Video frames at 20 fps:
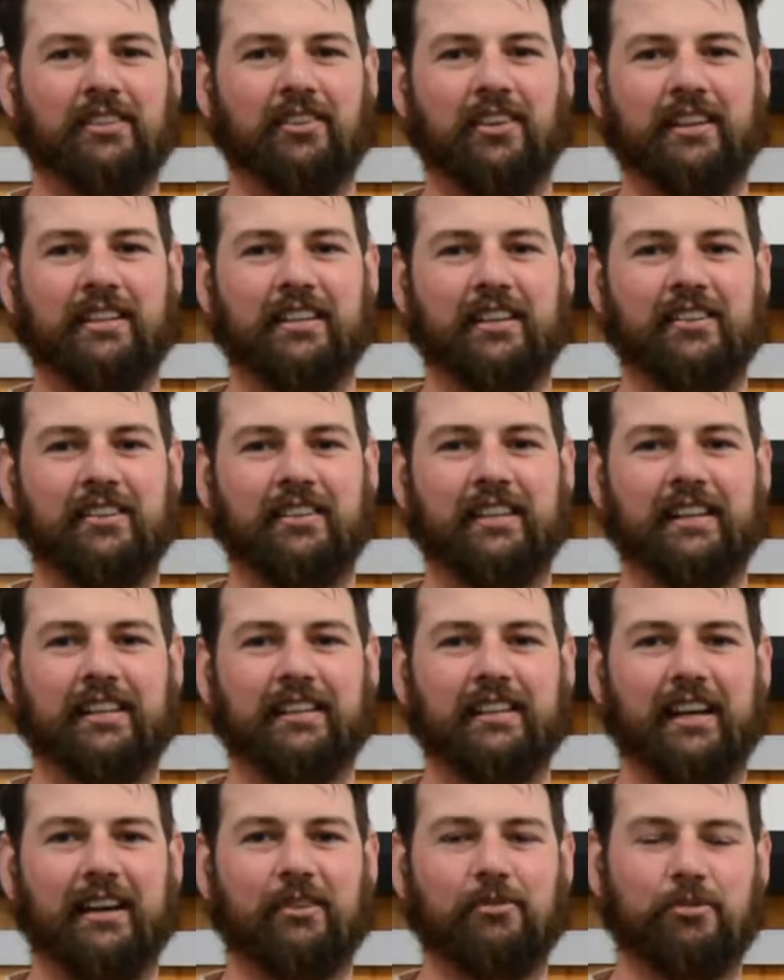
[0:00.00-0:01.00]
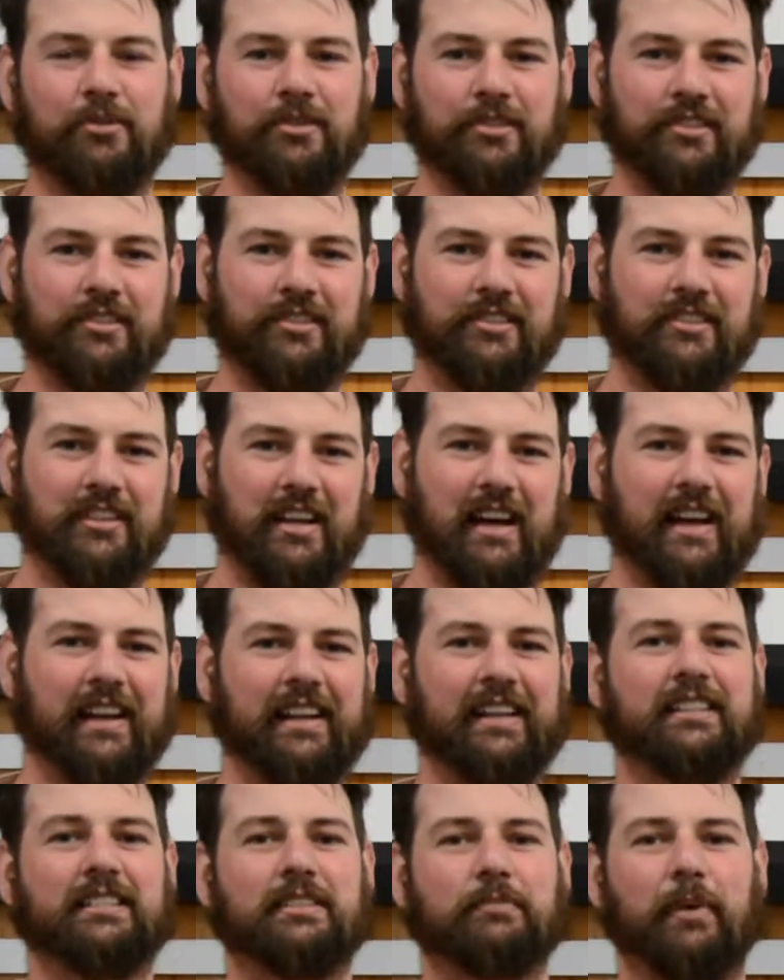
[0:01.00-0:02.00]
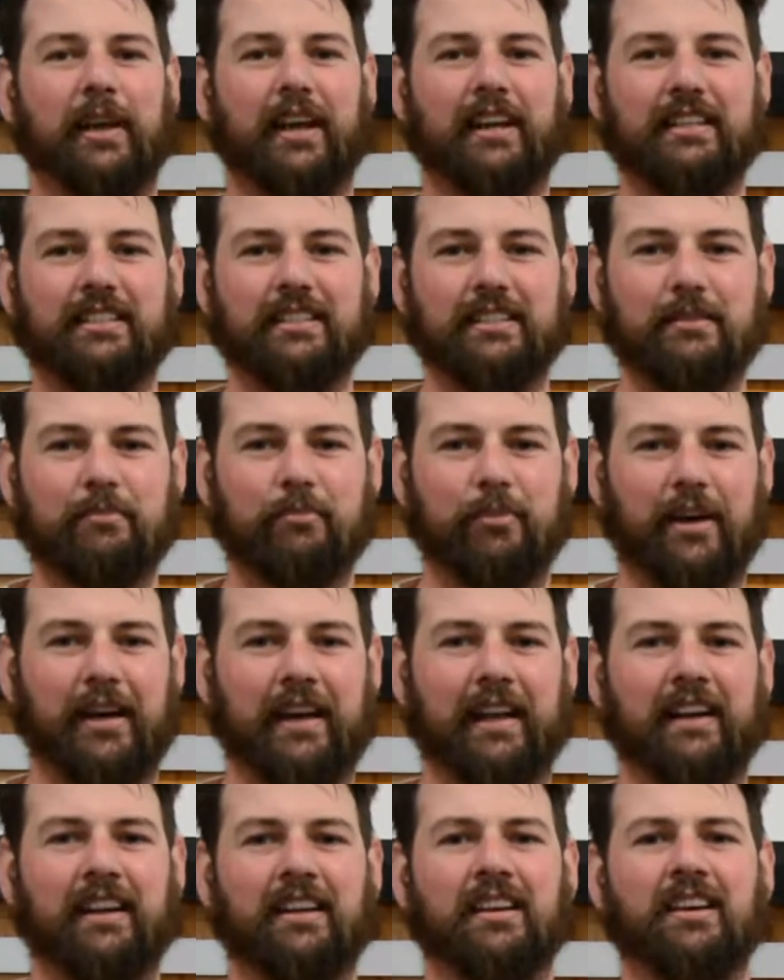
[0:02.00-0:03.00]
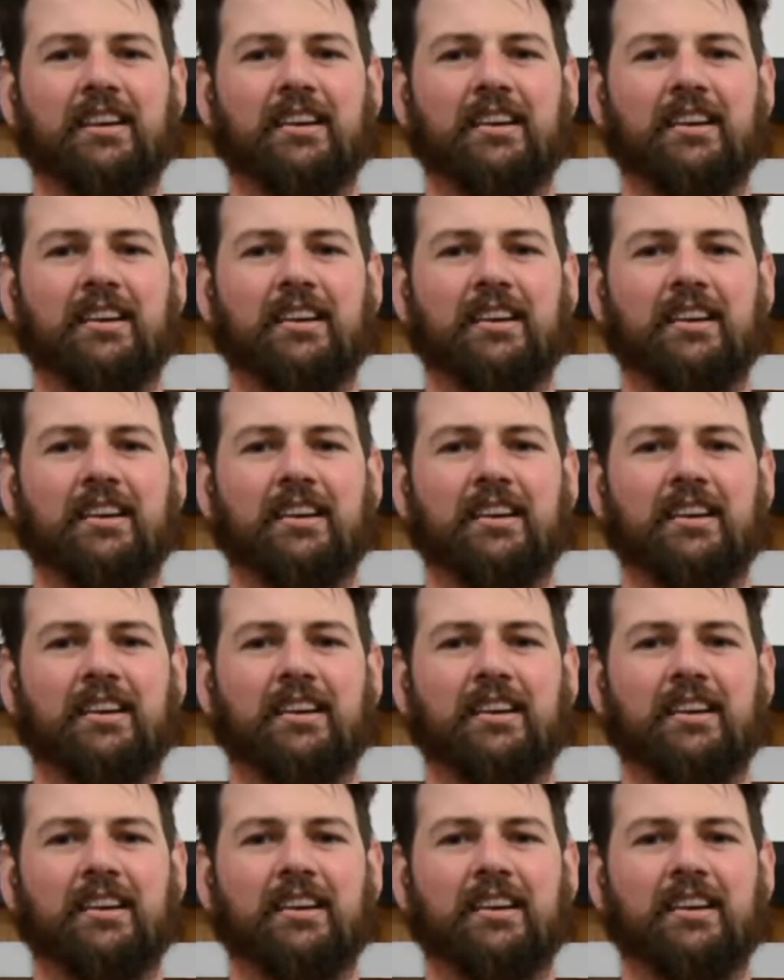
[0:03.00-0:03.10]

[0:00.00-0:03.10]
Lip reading: I don't think that was unexpected, but